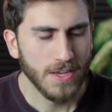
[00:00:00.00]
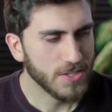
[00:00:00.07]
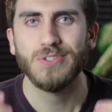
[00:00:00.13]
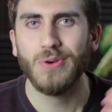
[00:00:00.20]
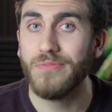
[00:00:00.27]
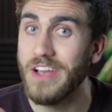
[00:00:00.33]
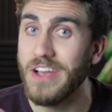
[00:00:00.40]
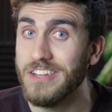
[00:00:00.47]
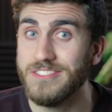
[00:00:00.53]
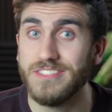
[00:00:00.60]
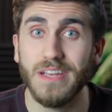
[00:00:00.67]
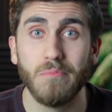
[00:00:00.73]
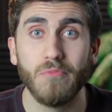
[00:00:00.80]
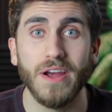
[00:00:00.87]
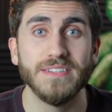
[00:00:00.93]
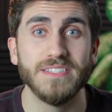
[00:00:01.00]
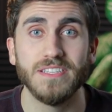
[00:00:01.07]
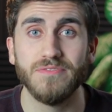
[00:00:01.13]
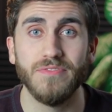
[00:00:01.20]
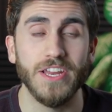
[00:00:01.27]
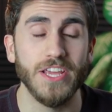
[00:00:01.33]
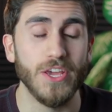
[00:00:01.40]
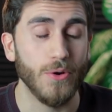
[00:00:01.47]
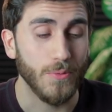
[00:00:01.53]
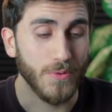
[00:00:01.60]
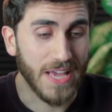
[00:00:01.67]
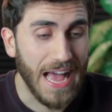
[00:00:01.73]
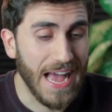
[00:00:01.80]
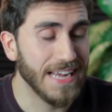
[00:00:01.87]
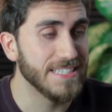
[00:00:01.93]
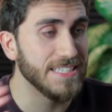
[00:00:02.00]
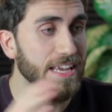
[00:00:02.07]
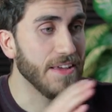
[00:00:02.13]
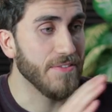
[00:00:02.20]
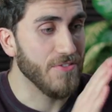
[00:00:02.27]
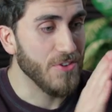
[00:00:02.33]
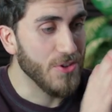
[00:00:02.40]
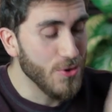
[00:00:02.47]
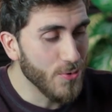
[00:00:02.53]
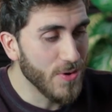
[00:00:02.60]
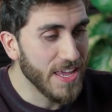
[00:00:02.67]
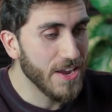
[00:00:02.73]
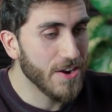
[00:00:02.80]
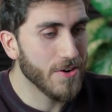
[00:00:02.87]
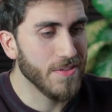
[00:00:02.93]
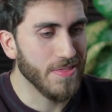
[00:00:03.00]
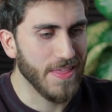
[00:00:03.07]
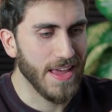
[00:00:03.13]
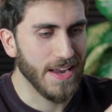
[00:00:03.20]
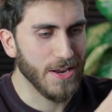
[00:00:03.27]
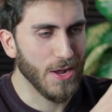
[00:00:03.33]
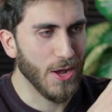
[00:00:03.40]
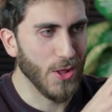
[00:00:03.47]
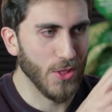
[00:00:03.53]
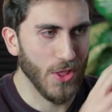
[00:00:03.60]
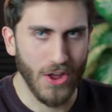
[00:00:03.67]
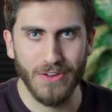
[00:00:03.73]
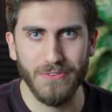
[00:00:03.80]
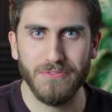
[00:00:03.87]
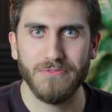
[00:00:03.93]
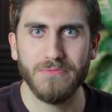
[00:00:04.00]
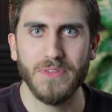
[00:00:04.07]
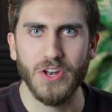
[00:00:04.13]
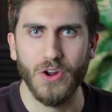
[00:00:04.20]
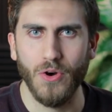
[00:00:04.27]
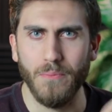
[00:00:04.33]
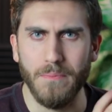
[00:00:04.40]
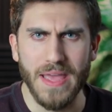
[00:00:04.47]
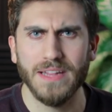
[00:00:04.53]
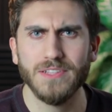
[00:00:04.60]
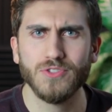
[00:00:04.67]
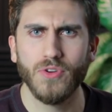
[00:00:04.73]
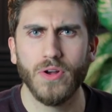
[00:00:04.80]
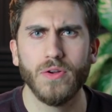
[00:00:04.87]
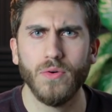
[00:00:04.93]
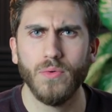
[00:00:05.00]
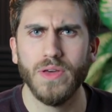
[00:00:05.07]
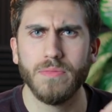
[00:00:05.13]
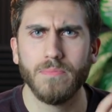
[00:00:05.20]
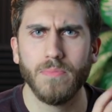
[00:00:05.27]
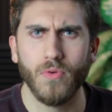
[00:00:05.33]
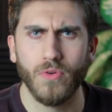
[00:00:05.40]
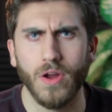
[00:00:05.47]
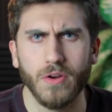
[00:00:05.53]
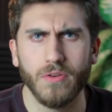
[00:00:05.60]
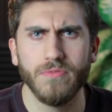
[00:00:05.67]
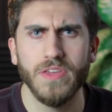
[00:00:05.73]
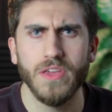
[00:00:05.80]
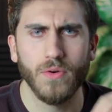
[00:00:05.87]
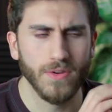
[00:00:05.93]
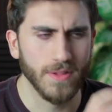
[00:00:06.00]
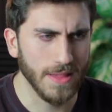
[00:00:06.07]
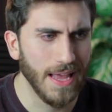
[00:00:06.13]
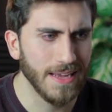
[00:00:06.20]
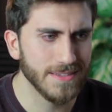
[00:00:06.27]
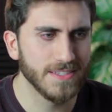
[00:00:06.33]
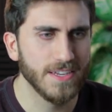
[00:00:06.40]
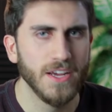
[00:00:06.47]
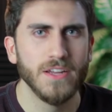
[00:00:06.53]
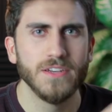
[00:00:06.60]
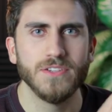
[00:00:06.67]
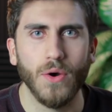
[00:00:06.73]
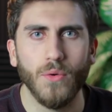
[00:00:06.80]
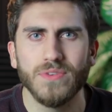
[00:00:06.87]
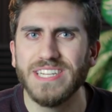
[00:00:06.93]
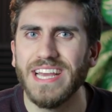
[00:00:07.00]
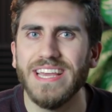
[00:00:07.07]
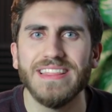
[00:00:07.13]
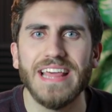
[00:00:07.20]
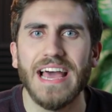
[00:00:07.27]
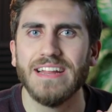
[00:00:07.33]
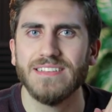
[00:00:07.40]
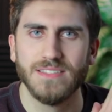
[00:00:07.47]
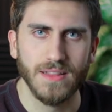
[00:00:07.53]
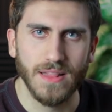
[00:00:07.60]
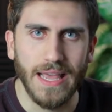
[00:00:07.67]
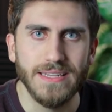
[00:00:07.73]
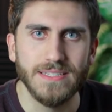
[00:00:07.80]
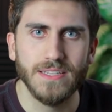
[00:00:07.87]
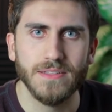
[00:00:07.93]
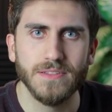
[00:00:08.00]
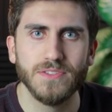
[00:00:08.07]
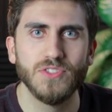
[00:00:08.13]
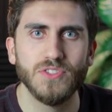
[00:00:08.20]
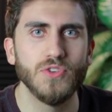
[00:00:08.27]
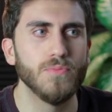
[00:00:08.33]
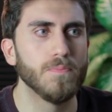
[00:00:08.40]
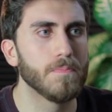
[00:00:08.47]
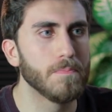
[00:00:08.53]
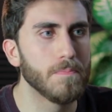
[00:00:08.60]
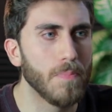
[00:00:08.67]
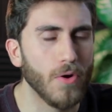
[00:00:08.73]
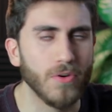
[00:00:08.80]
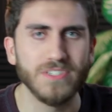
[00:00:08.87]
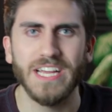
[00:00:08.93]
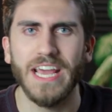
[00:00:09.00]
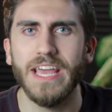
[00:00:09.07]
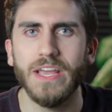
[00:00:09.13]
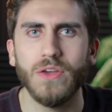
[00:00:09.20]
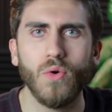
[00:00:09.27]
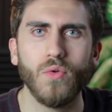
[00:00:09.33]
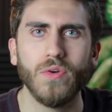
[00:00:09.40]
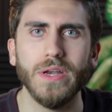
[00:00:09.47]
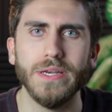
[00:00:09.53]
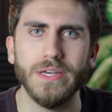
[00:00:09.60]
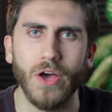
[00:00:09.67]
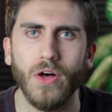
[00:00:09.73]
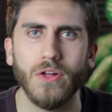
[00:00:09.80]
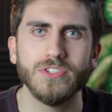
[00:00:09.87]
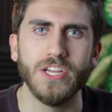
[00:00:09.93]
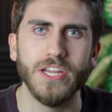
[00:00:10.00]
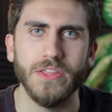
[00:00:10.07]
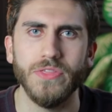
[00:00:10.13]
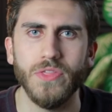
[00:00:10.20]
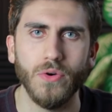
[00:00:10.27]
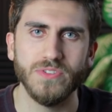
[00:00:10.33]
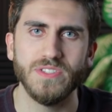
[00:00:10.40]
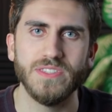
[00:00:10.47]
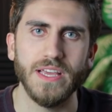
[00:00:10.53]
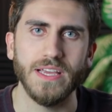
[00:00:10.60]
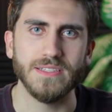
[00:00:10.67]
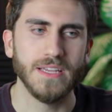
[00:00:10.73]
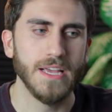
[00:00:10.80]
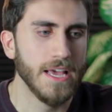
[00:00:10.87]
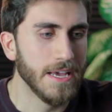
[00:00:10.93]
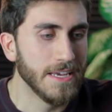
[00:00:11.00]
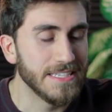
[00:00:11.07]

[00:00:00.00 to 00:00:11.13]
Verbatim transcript: So if I could summarize this video, guys, if you hear that a lot of, you know, men struggle with pornography or lust, don't take that as license to partake or indulge in those things.